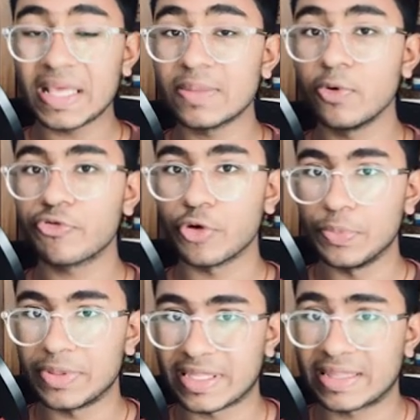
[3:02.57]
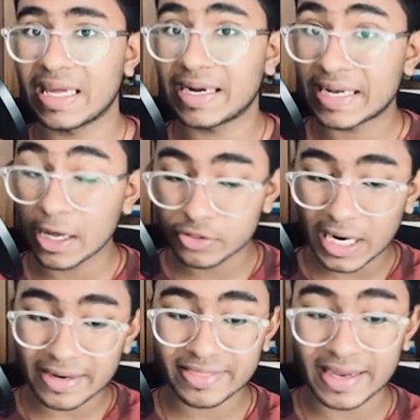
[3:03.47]
the move queen b six. And now
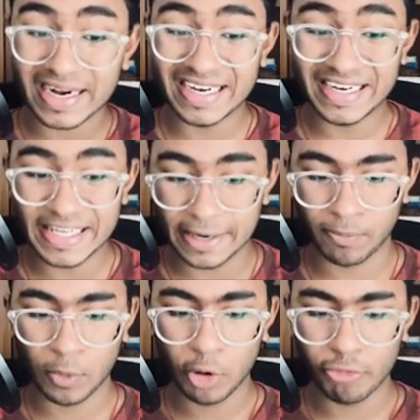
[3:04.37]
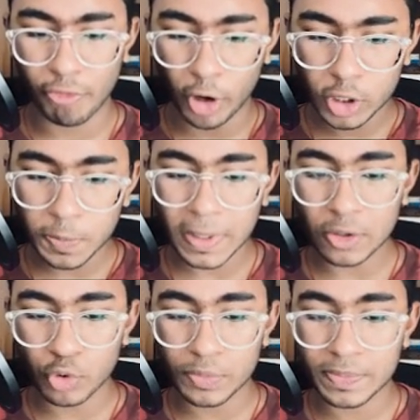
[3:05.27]
that's our idea. We want to play
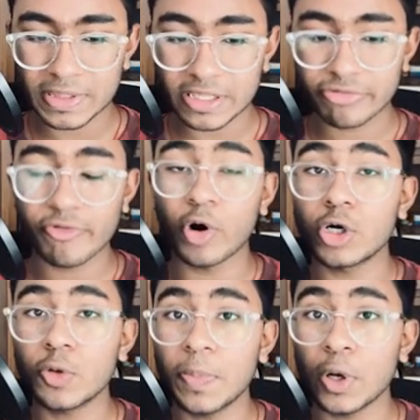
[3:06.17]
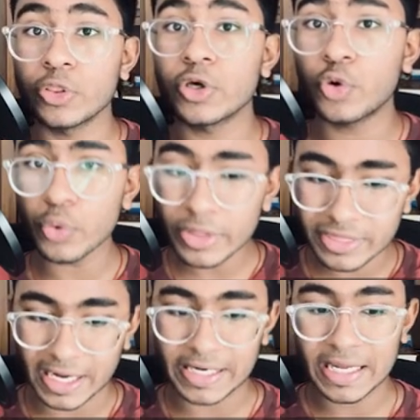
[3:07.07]
queen b six. We want to play on the queen
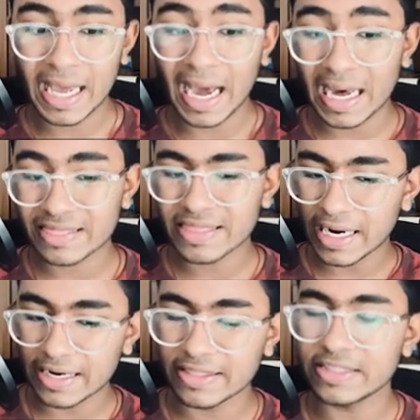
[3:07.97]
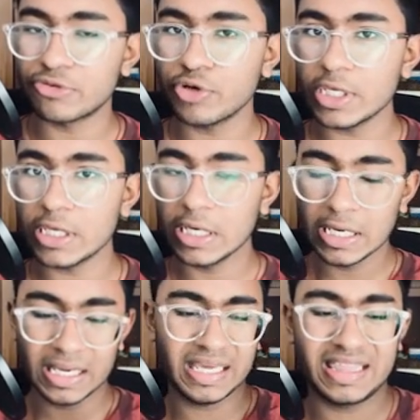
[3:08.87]
side. As the knight c three
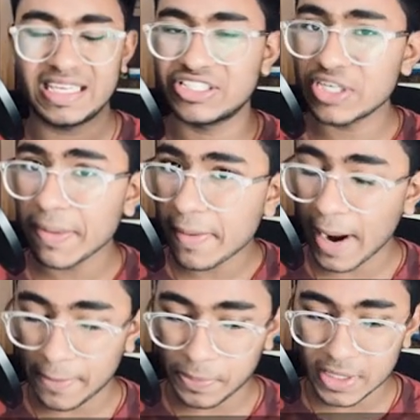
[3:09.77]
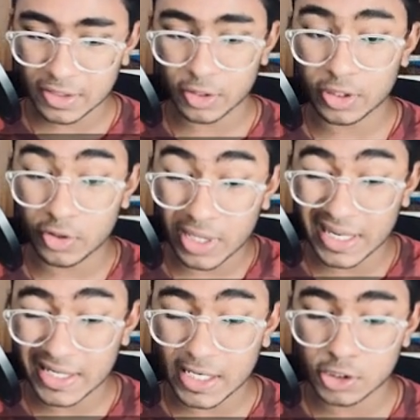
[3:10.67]
is extremely bad piece, it's a good
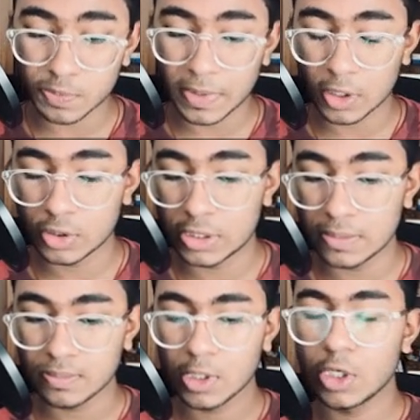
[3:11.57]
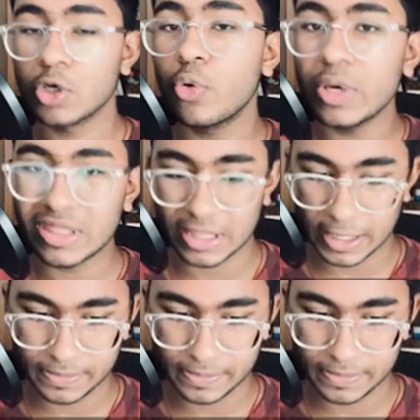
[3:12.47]
idea to play on the queen side.